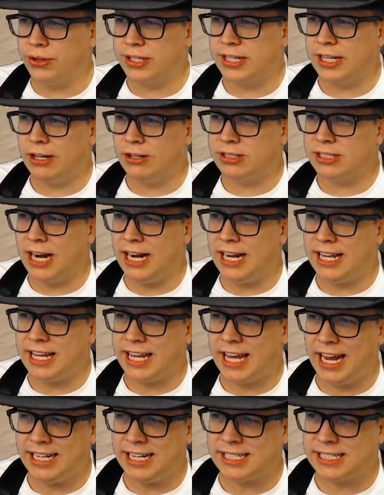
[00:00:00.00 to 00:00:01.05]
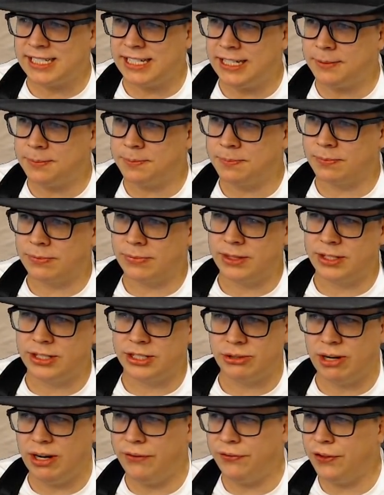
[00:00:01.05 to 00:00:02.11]
The tail side, he cased it. The
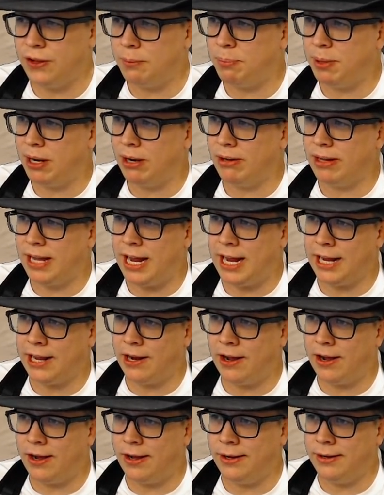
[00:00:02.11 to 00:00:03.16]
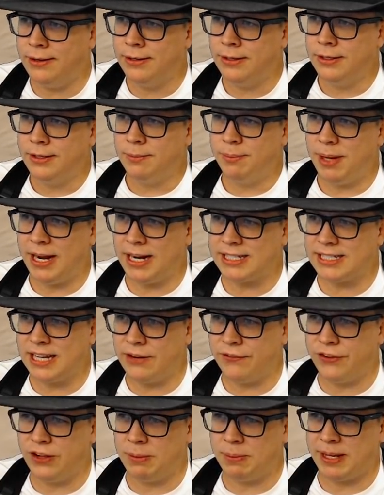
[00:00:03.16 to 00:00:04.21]
tray flip barely hanging on.
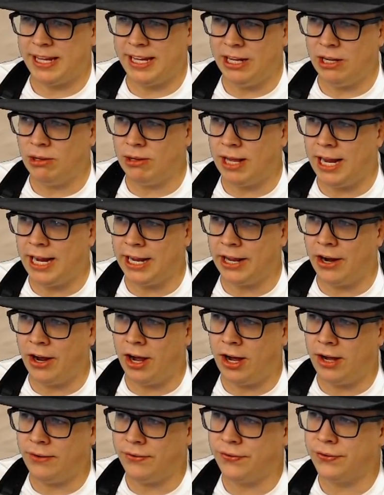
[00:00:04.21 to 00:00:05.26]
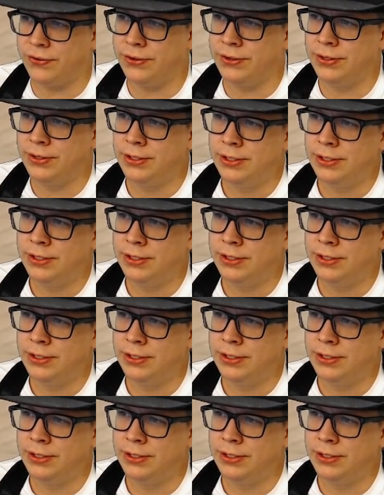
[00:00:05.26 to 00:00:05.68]
Backside flip, heel hanging off.